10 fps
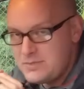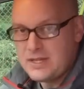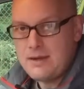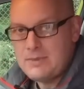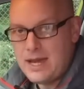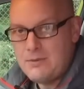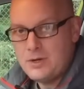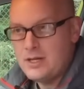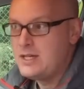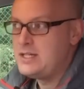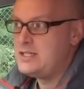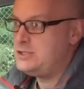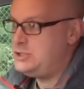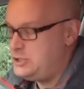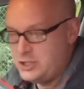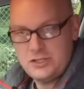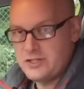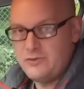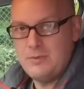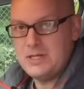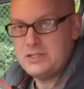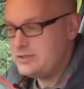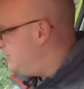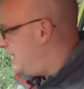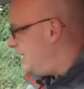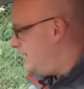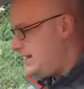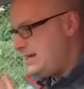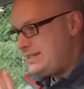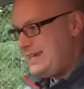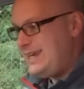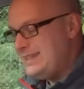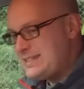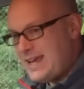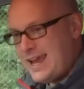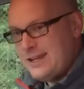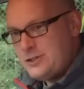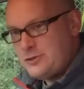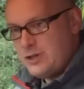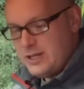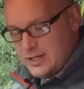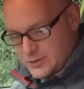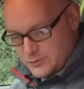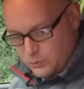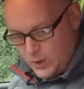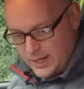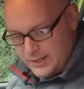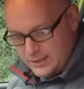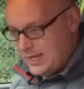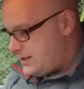same camera, just as rubbish. There is keyless entry as well.